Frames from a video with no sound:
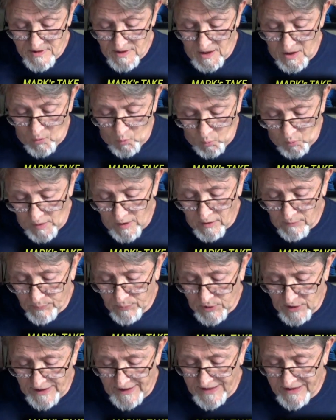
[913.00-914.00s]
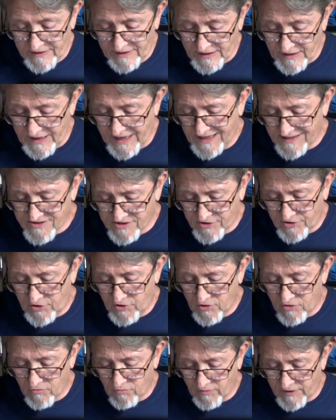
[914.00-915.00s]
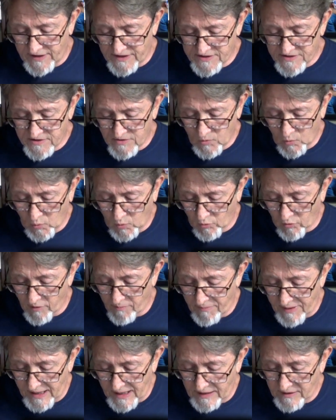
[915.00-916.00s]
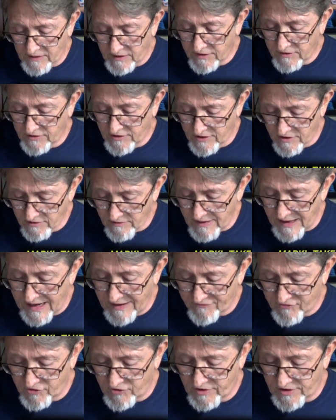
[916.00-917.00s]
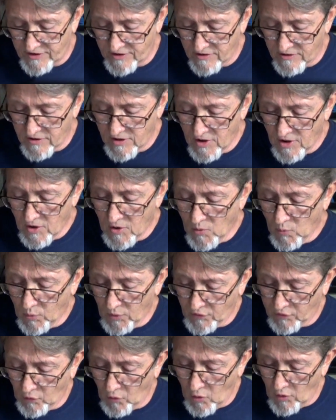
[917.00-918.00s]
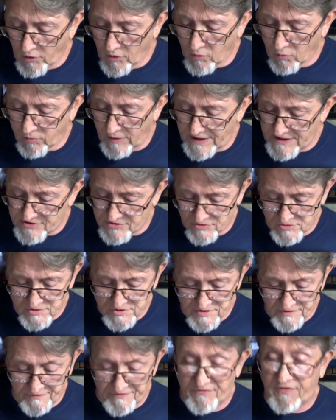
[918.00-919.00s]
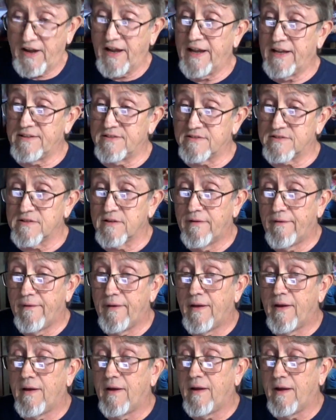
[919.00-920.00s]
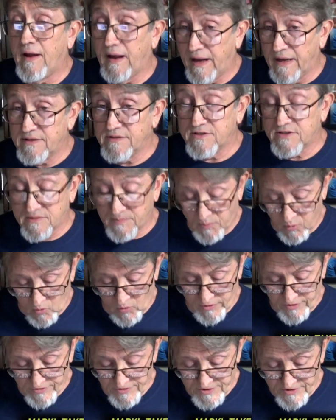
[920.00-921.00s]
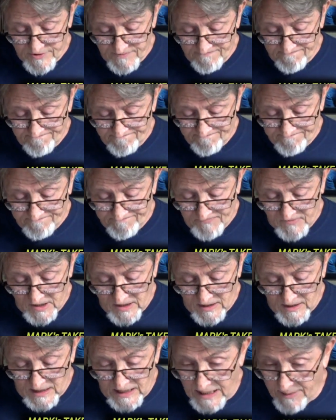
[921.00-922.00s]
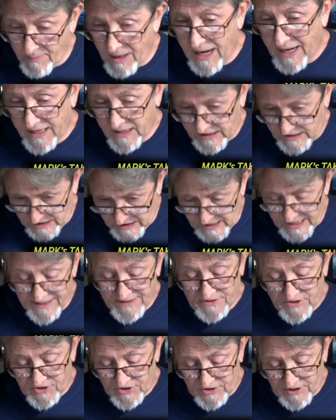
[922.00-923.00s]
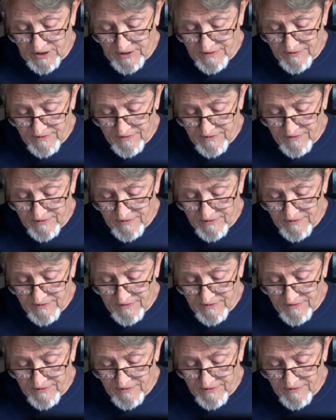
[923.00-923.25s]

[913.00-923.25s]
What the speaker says: a well-planned and executed race will remain year after year with loyal racers, fans, and supporters. Am I against